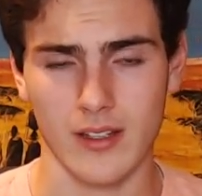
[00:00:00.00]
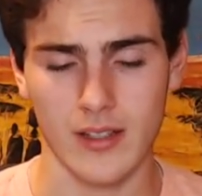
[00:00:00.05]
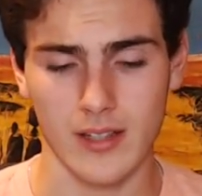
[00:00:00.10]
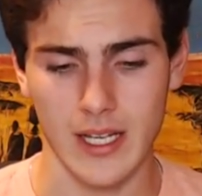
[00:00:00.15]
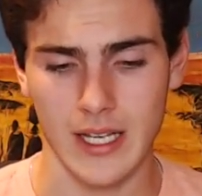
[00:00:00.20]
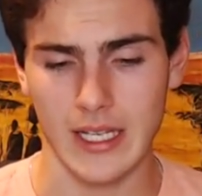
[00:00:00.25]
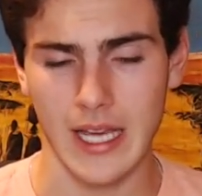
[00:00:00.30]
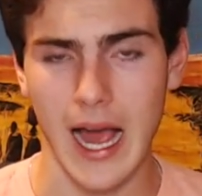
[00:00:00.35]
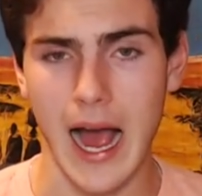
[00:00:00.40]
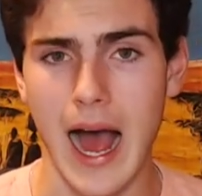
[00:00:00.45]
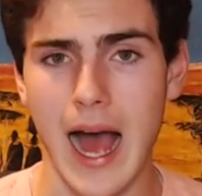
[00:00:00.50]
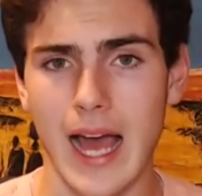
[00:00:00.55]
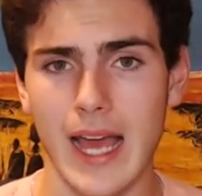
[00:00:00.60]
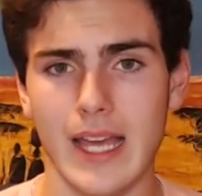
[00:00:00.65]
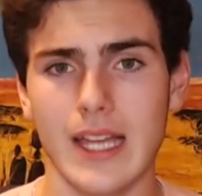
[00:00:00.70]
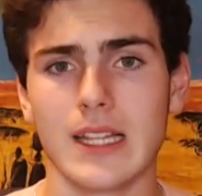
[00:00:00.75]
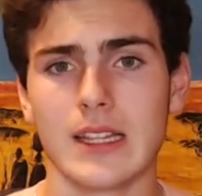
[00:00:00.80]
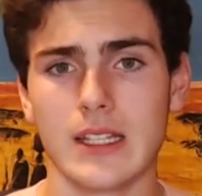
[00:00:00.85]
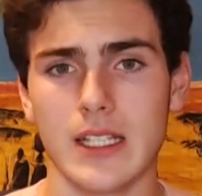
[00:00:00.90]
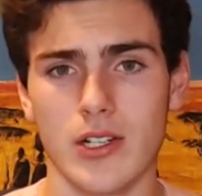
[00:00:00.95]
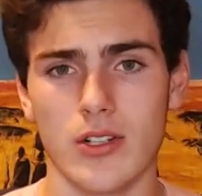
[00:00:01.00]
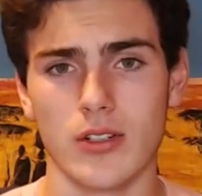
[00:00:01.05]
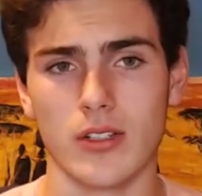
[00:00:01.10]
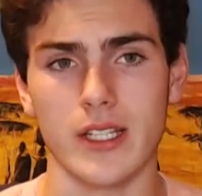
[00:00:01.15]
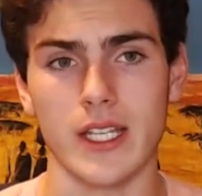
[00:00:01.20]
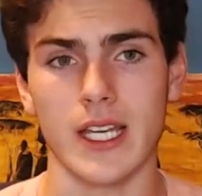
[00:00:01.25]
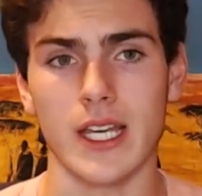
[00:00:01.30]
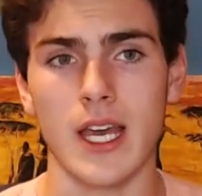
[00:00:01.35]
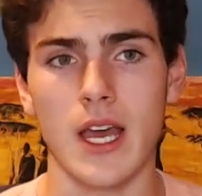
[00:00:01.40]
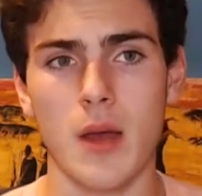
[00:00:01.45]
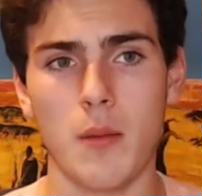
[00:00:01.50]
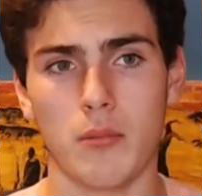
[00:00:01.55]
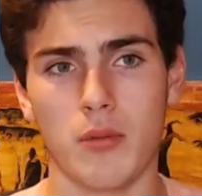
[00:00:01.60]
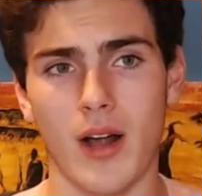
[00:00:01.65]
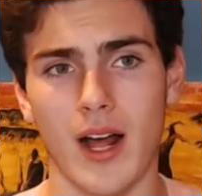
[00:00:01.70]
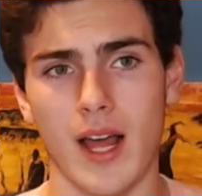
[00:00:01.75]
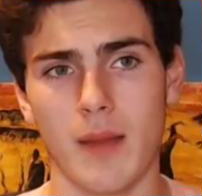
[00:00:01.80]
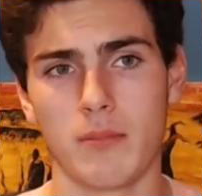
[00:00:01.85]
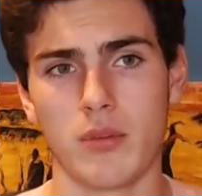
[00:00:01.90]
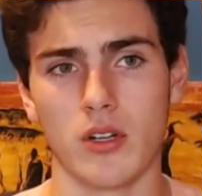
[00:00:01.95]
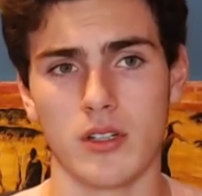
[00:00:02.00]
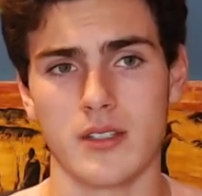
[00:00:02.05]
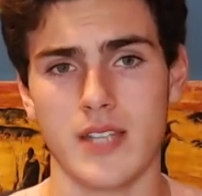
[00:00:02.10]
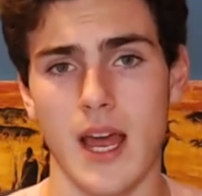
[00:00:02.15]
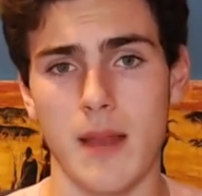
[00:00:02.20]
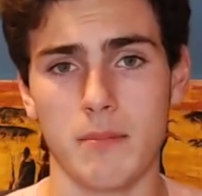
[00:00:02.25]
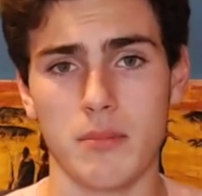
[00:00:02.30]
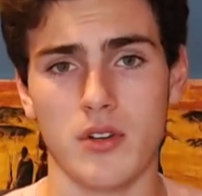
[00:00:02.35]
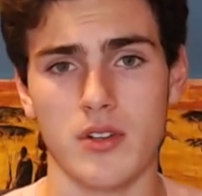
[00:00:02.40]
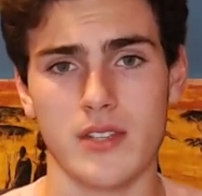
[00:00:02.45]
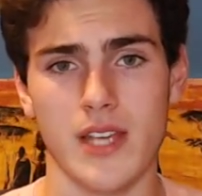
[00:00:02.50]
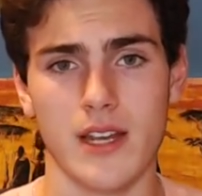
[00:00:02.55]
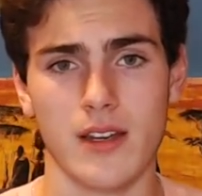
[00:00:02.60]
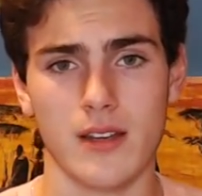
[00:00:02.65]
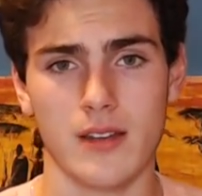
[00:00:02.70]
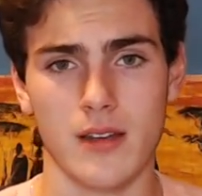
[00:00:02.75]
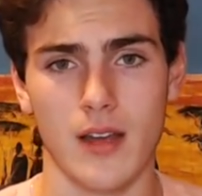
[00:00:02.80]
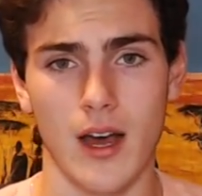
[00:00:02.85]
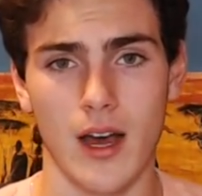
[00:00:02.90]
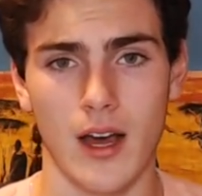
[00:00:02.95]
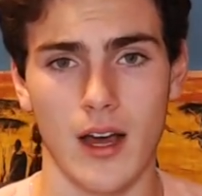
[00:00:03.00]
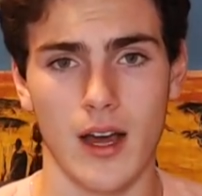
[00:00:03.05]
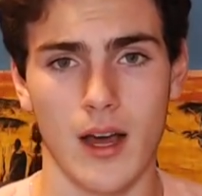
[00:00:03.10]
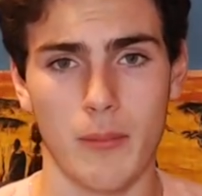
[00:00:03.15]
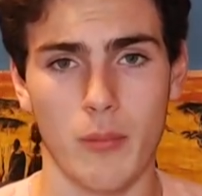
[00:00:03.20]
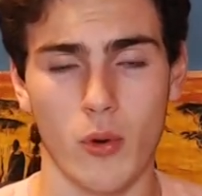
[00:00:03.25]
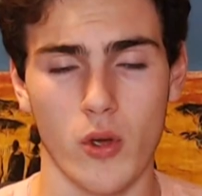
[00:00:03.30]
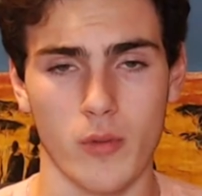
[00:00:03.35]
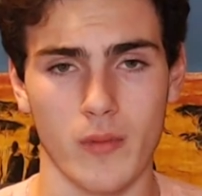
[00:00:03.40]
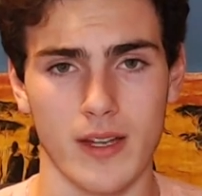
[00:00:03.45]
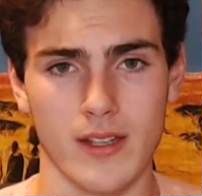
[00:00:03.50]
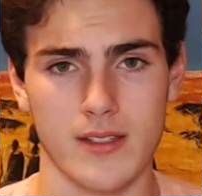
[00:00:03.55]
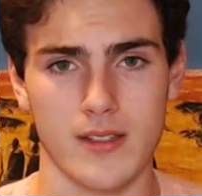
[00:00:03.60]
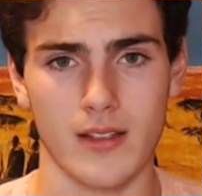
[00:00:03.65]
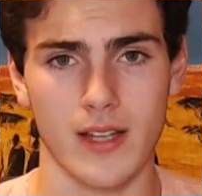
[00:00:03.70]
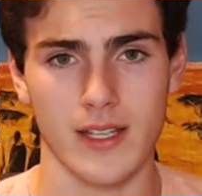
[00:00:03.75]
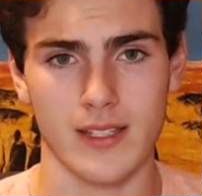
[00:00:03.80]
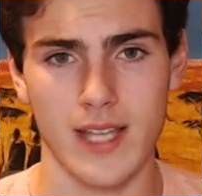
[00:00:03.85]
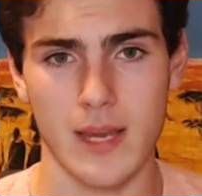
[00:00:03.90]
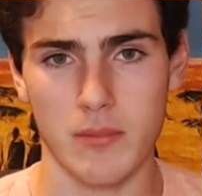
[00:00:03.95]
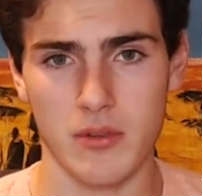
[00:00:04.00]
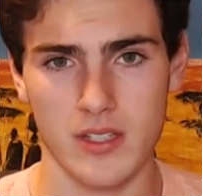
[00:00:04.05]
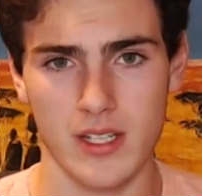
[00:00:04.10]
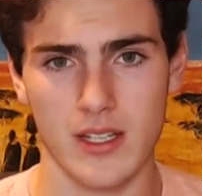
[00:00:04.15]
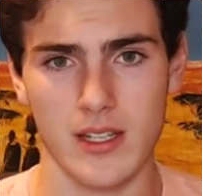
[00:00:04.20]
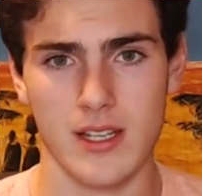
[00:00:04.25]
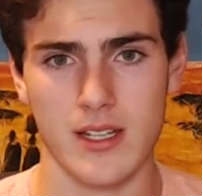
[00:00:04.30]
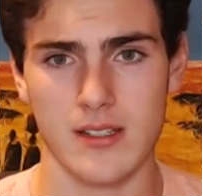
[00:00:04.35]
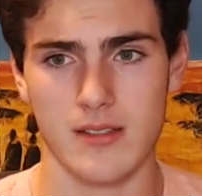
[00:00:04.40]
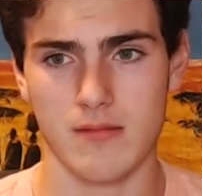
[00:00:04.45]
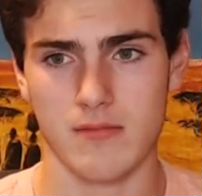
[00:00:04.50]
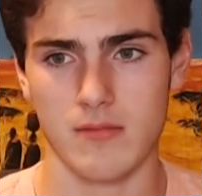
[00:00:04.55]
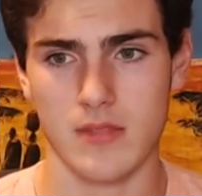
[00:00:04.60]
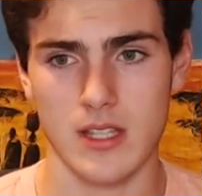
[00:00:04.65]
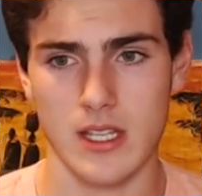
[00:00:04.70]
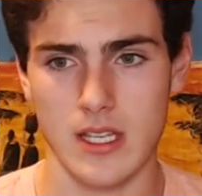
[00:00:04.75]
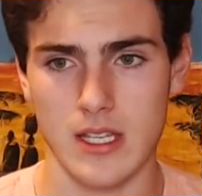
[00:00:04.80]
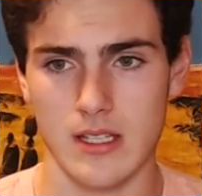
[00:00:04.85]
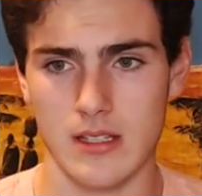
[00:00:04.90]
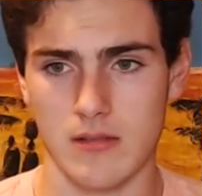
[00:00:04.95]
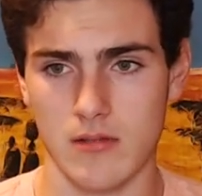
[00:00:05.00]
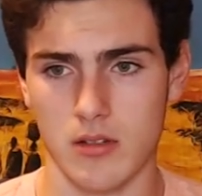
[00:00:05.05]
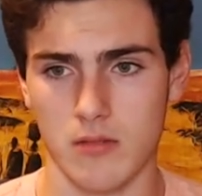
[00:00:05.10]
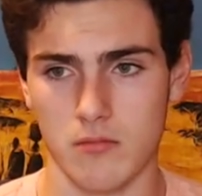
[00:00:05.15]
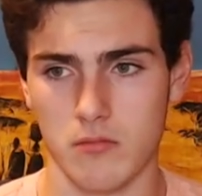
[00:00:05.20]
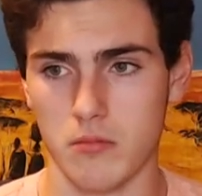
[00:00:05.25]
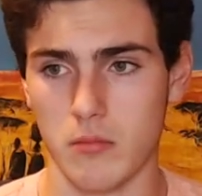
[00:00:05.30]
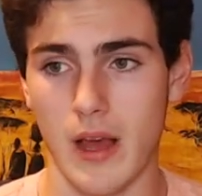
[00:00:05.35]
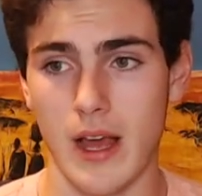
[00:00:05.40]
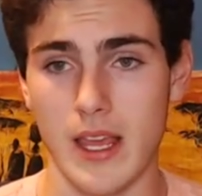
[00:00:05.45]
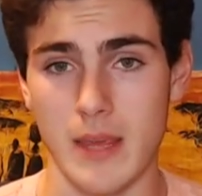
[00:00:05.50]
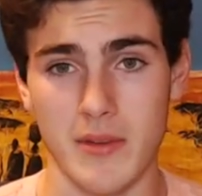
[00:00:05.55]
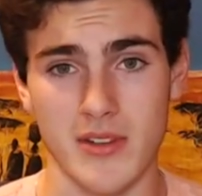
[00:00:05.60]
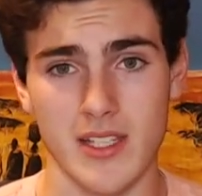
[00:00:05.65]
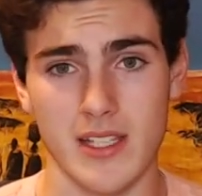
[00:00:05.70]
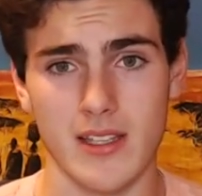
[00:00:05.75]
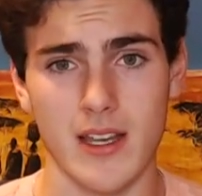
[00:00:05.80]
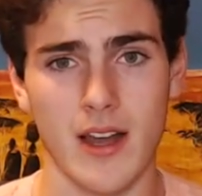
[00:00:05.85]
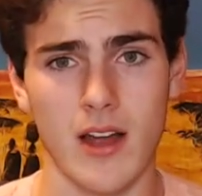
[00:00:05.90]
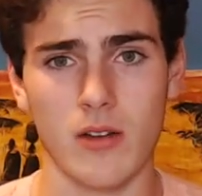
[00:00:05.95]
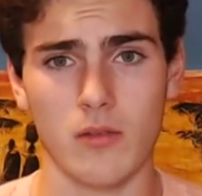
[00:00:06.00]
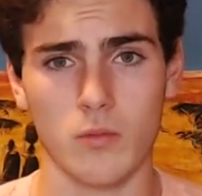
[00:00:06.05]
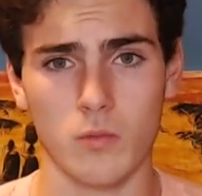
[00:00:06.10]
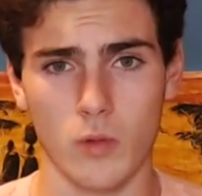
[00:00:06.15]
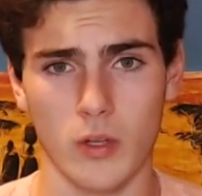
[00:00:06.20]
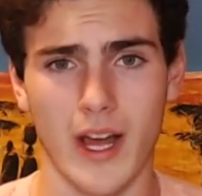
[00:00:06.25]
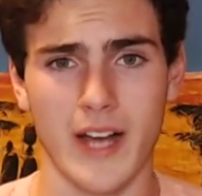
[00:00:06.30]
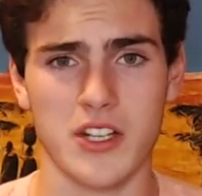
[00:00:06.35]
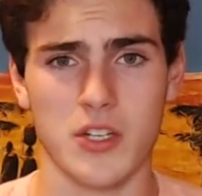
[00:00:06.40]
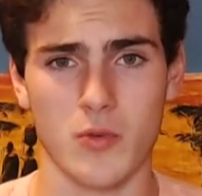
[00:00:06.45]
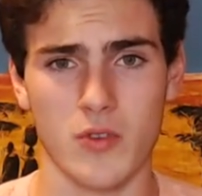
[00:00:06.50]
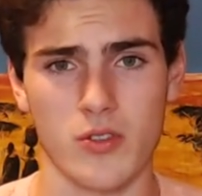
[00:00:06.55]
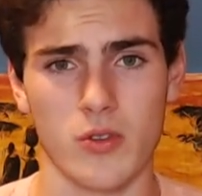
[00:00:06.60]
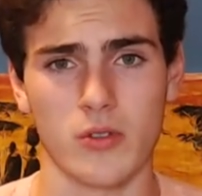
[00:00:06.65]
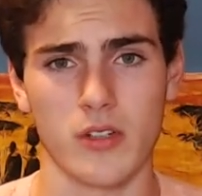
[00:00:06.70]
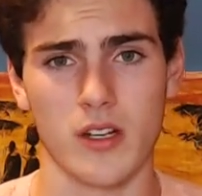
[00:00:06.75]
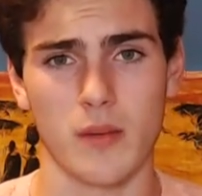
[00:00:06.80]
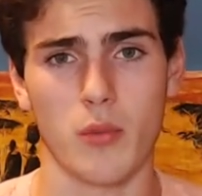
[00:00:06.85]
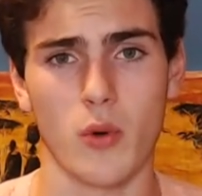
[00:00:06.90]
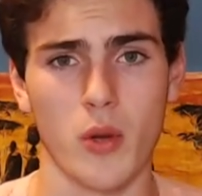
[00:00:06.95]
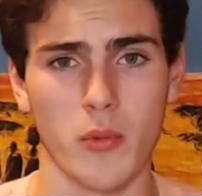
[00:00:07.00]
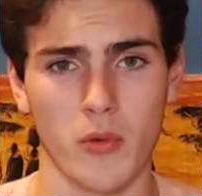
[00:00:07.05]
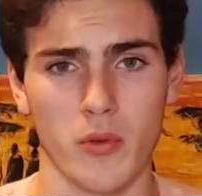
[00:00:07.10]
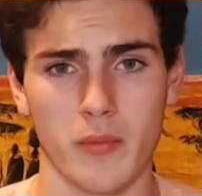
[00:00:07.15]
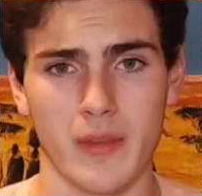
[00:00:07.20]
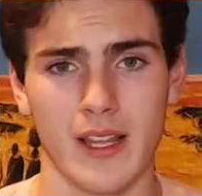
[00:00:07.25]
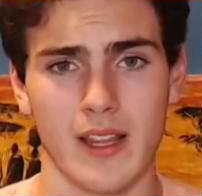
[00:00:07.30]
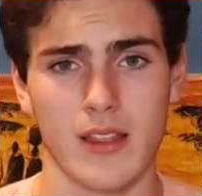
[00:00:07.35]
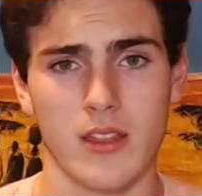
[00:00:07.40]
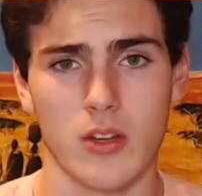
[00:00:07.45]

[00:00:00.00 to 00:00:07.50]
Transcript: Like, I literally probably book 10% appointments, like 10% of these emails I send out will actually result in an appointment with me.